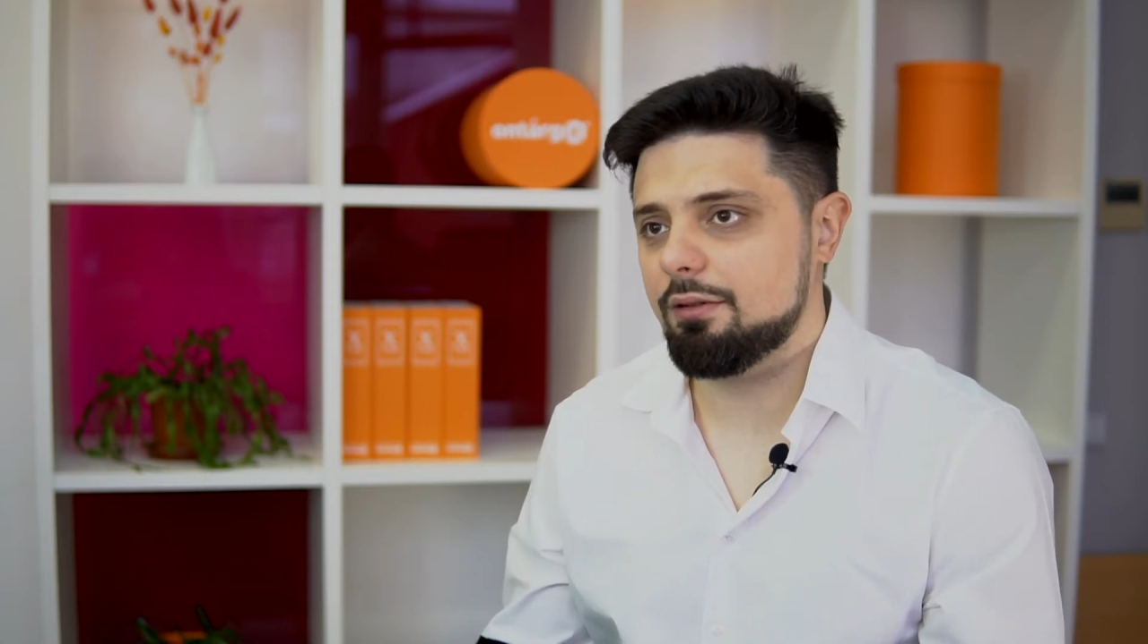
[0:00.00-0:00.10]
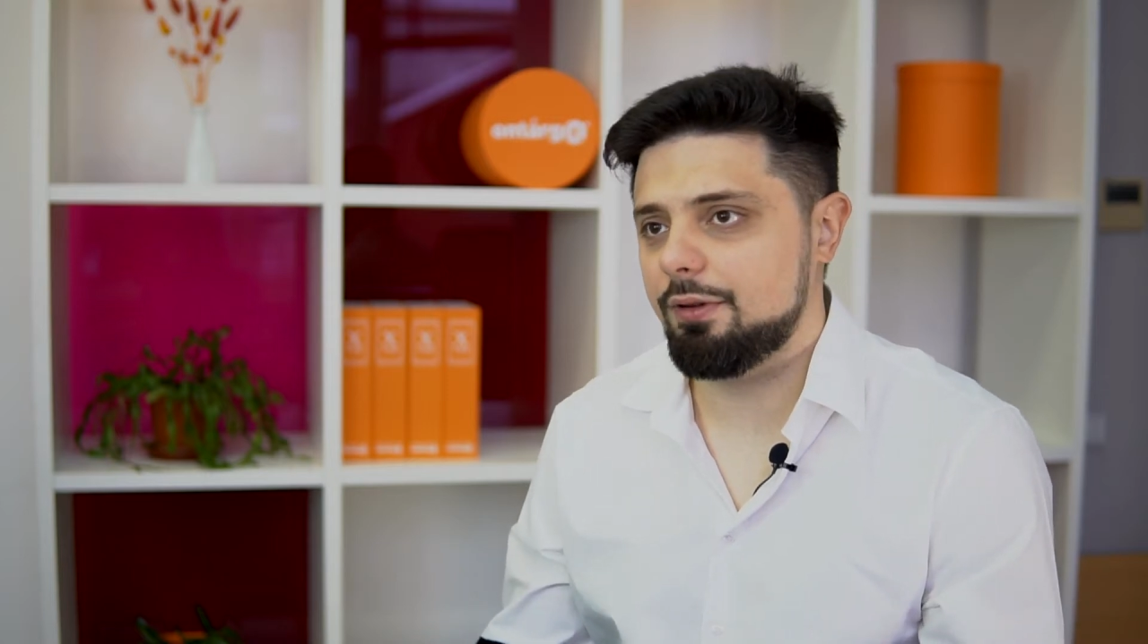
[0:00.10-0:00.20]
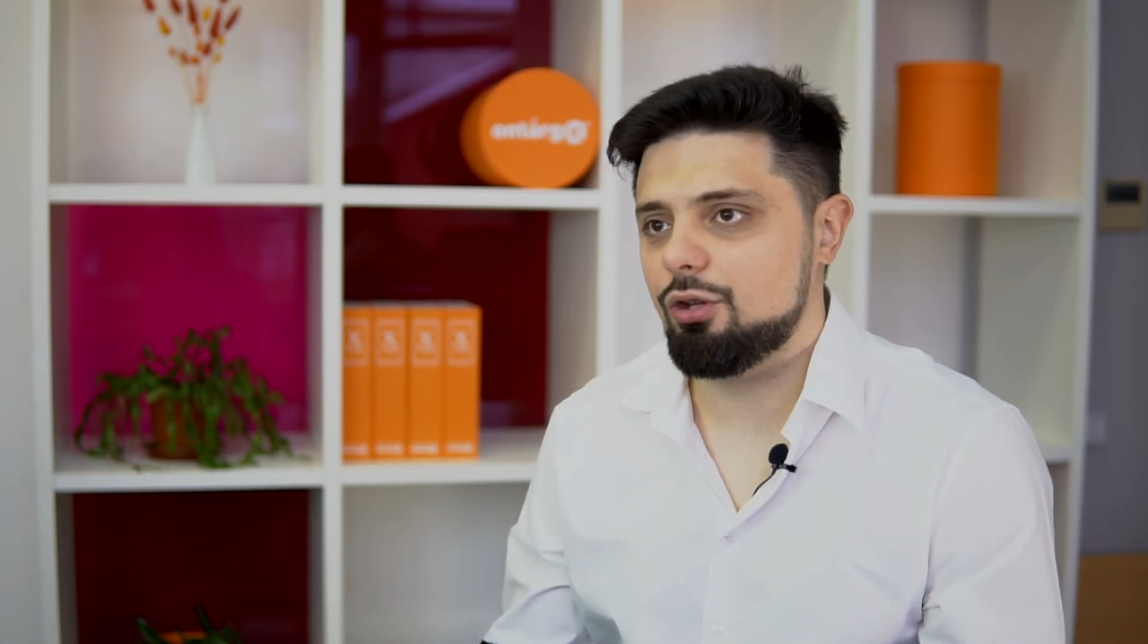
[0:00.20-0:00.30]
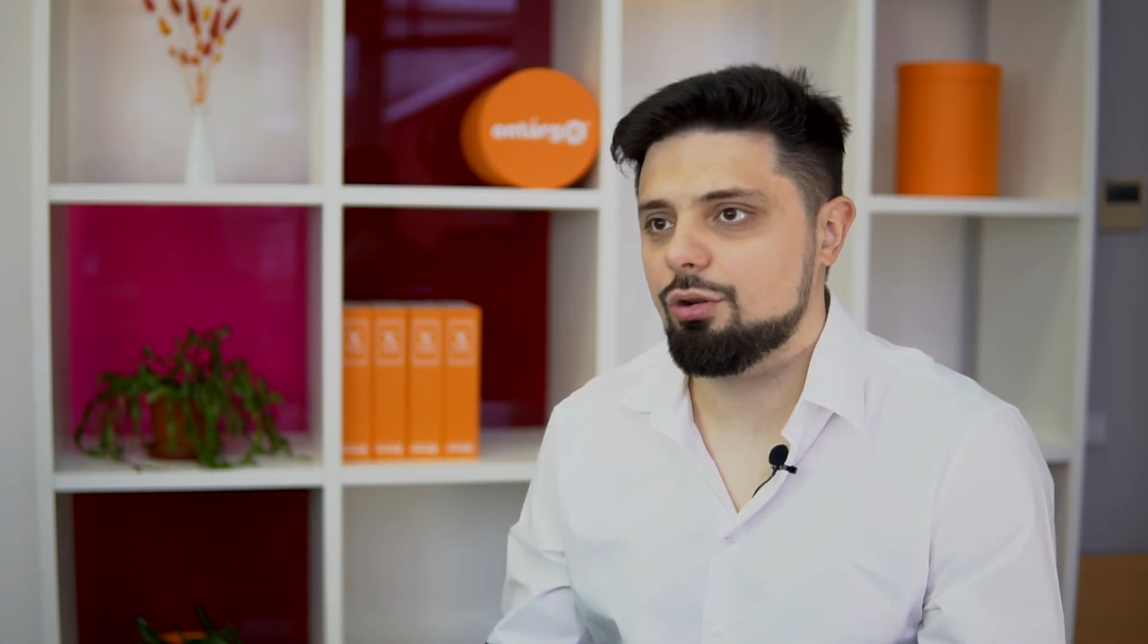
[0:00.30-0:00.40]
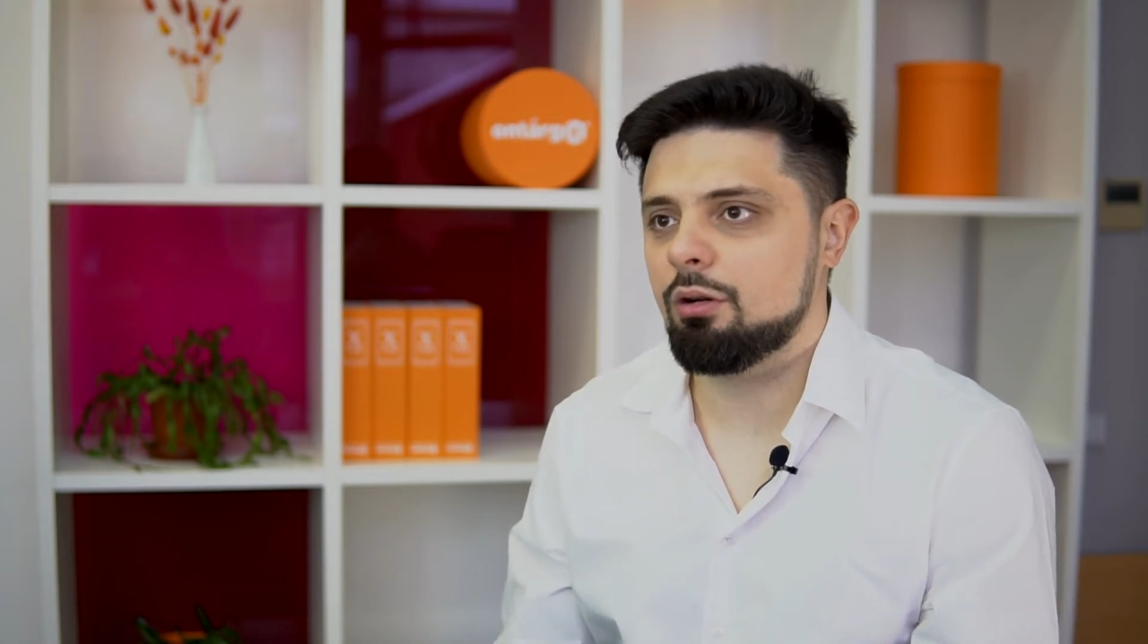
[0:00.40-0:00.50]

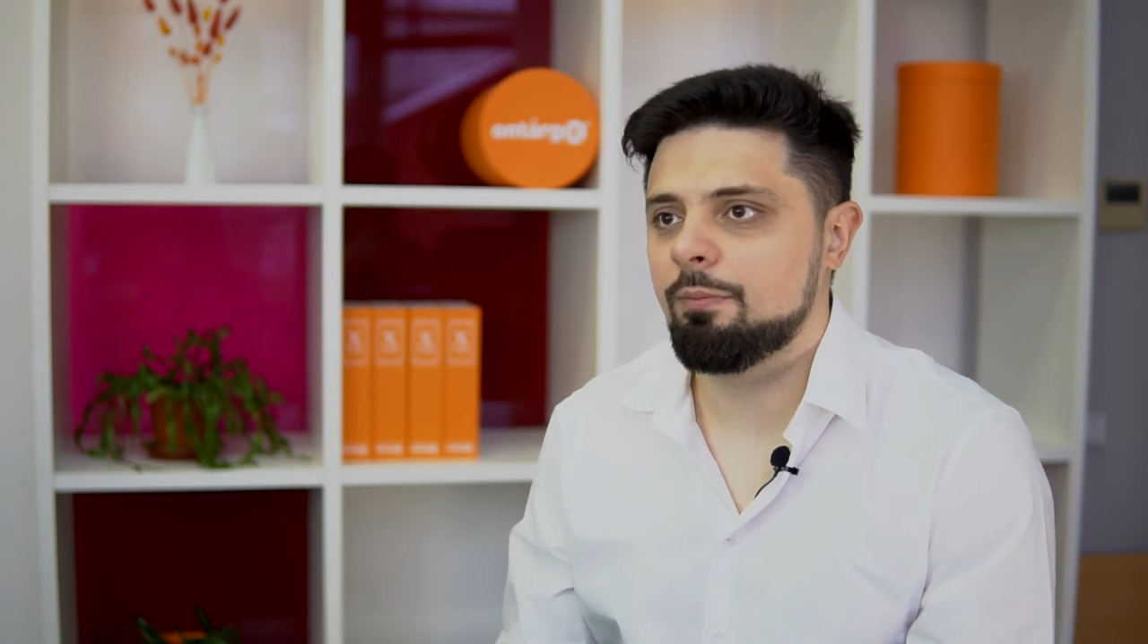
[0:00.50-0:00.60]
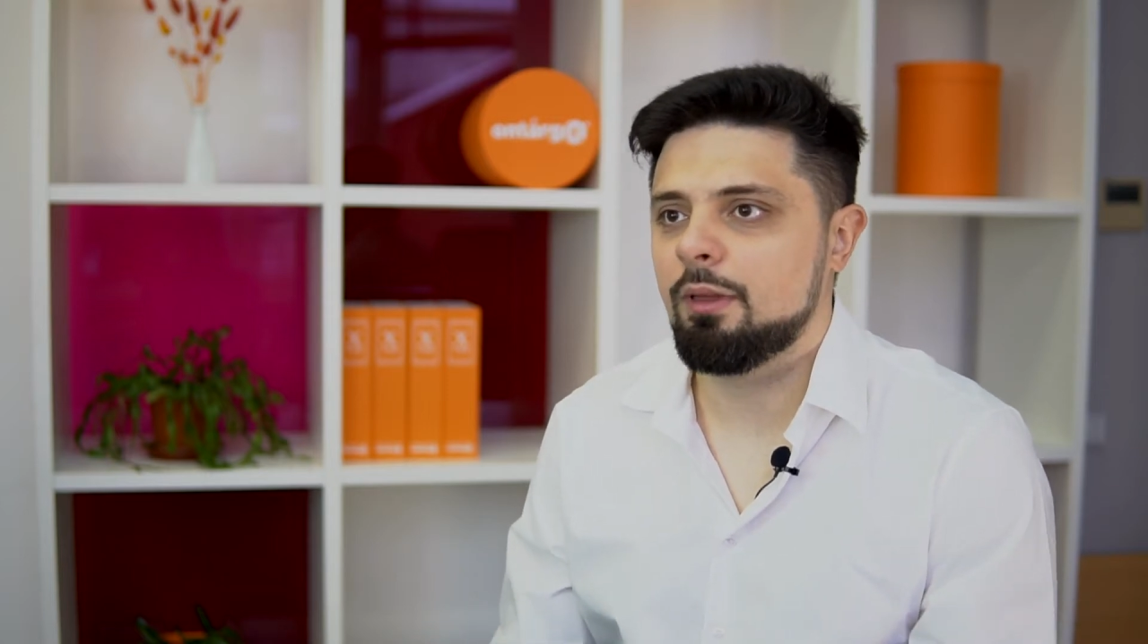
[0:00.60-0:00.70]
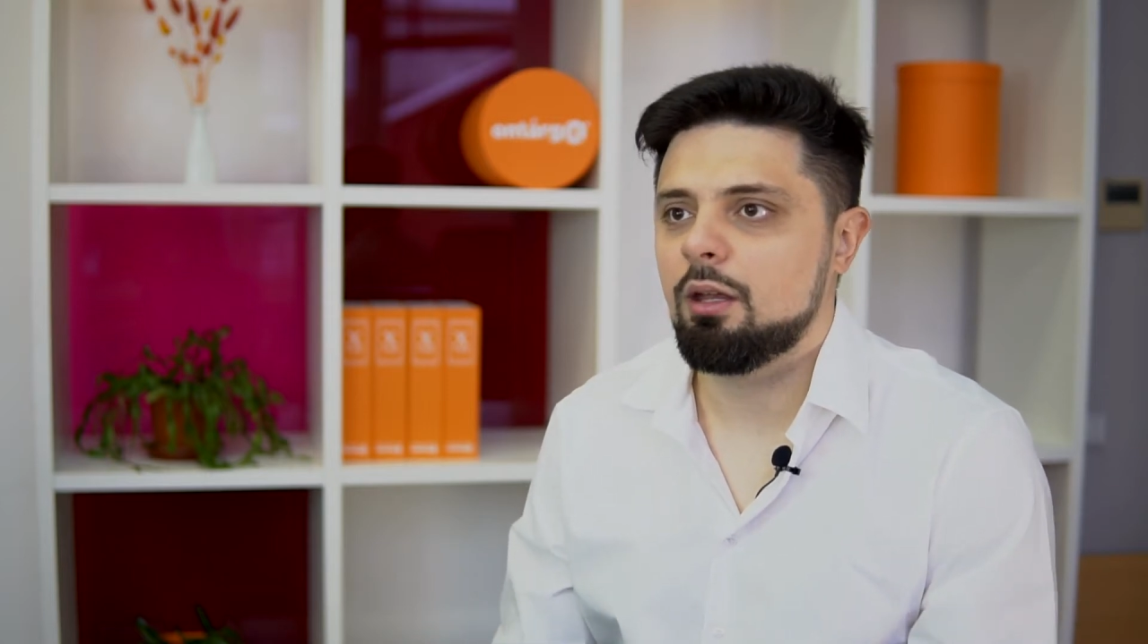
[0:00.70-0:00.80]
feature